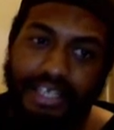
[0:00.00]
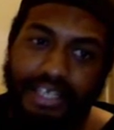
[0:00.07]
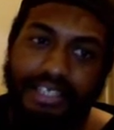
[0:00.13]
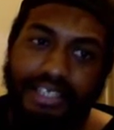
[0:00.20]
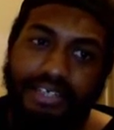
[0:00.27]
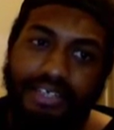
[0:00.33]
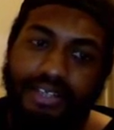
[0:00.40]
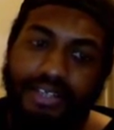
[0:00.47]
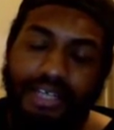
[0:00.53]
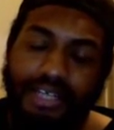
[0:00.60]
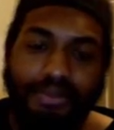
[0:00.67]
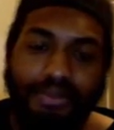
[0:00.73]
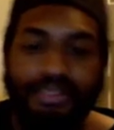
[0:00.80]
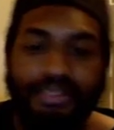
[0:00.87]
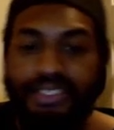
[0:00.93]
know a lot of
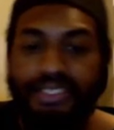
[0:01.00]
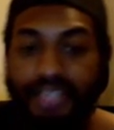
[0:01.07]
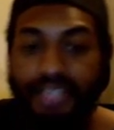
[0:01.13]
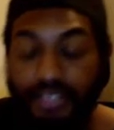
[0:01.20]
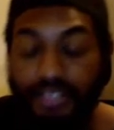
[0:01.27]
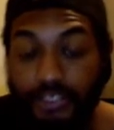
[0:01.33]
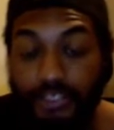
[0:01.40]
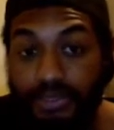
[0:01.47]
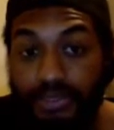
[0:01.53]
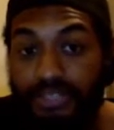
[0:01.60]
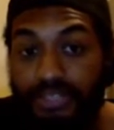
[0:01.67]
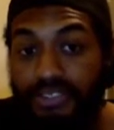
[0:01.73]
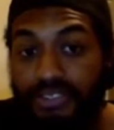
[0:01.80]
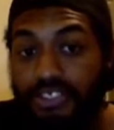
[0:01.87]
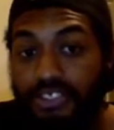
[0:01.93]
people didn't like
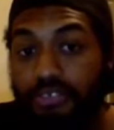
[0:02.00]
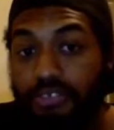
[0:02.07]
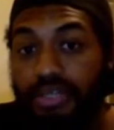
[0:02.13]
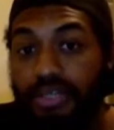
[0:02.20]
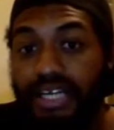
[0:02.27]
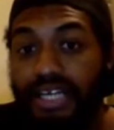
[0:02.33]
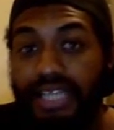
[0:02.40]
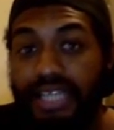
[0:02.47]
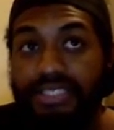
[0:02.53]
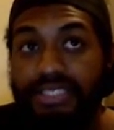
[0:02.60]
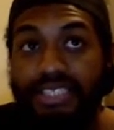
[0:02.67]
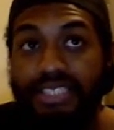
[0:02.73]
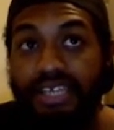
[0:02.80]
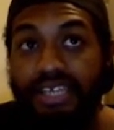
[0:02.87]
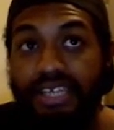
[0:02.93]
Ghostbusters 2, but honestly,